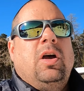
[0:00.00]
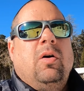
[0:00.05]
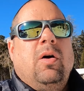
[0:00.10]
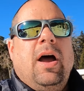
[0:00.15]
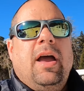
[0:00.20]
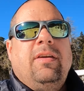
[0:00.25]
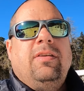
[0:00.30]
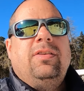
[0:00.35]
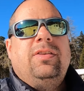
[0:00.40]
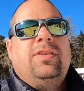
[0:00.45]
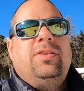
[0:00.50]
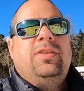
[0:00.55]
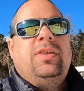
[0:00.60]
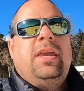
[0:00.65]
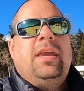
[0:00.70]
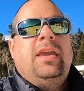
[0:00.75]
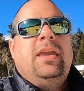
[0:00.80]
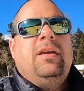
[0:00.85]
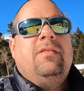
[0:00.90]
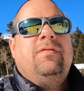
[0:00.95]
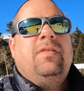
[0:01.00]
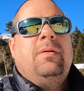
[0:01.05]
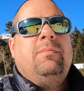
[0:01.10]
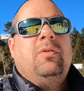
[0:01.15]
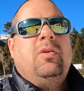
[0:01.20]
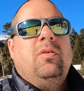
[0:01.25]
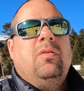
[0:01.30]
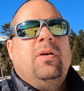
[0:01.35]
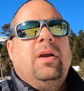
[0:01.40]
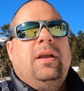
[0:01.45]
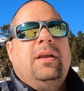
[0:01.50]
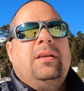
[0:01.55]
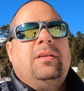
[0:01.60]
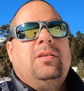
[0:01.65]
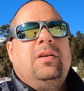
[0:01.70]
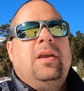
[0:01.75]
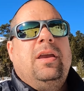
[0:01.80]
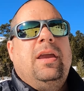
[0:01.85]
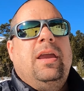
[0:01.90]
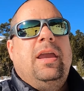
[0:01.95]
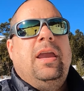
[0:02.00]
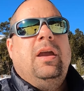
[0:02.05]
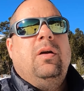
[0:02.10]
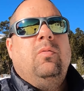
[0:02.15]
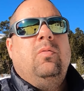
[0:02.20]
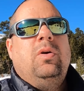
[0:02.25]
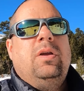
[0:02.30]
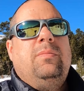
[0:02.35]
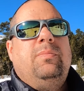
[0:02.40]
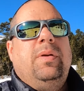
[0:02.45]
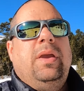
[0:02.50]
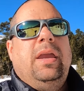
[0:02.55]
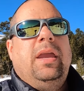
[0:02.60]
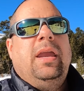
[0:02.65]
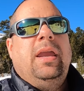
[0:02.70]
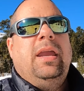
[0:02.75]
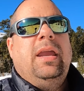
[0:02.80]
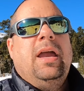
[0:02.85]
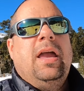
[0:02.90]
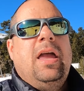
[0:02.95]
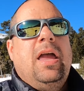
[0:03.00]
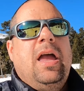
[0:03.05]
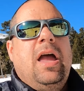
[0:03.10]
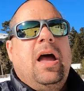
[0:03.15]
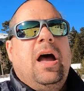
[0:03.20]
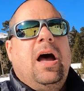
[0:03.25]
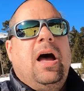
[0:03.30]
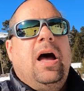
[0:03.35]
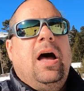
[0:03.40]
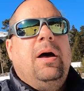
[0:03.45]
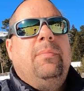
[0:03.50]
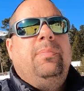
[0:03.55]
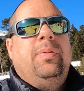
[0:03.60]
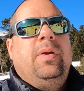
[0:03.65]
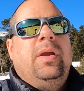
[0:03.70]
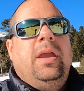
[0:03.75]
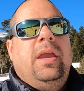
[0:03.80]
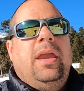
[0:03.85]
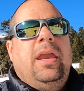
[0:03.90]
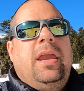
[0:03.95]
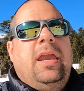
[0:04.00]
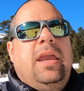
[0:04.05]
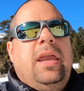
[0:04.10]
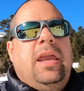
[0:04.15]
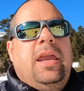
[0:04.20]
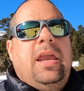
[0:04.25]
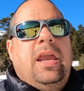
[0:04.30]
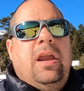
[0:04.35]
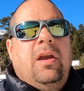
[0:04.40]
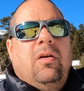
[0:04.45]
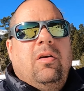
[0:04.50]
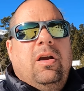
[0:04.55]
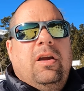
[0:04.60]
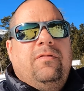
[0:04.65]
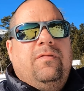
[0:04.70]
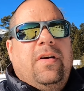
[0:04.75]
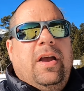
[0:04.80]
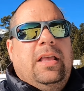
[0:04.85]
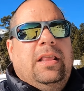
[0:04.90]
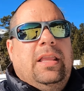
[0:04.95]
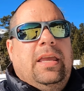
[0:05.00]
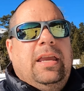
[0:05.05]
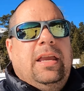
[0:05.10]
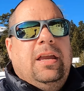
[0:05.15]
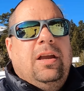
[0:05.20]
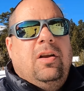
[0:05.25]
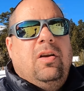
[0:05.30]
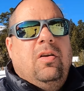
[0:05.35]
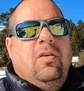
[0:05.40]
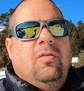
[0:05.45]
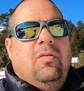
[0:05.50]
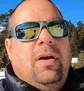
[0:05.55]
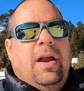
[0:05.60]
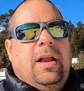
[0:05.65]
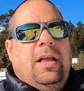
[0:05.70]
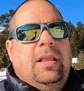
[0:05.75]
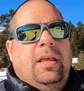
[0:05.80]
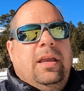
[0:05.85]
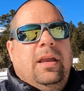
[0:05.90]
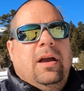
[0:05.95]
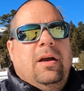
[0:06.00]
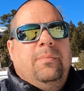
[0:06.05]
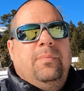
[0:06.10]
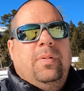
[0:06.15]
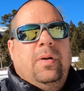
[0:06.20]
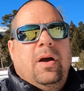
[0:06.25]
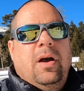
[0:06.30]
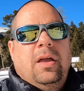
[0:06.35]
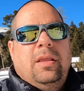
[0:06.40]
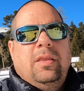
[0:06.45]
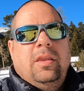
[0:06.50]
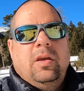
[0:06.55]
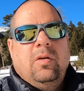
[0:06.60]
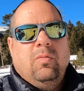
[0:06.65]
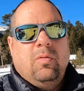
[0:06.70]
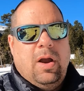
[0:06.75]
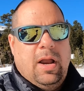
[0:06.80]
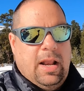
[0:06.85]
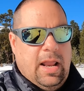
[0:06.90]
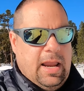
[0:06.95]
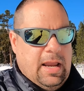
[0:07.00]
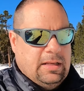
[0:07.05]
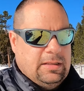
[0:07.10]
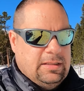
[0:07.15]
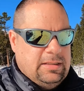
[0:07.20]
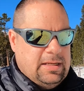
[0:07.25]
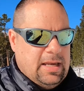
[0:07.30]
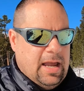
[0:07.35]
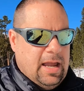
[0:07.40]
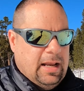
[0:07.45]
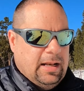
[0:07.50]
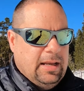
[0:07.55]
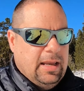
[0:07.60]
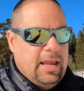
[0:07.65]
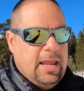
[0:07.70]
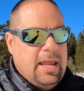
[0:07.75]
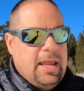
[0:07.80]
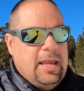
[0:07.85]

I think, if I'm correct, it would be up here if I link it correctly, up on the right hand side.